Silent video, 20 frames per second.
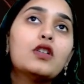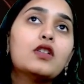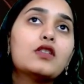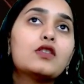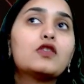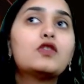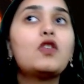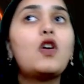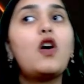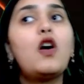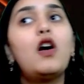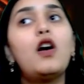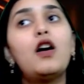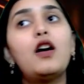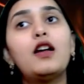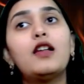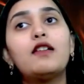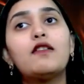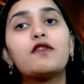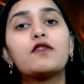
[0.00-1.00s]

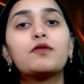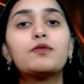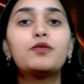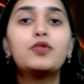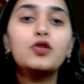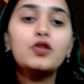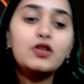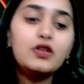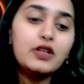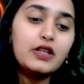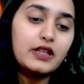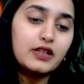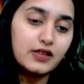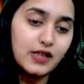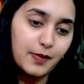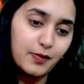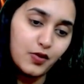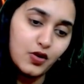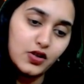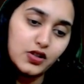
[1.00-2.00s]
solve put
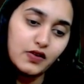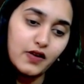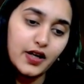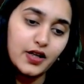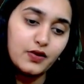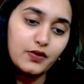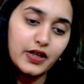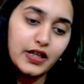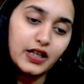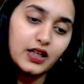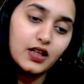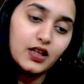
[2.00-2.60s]
suppose you are doing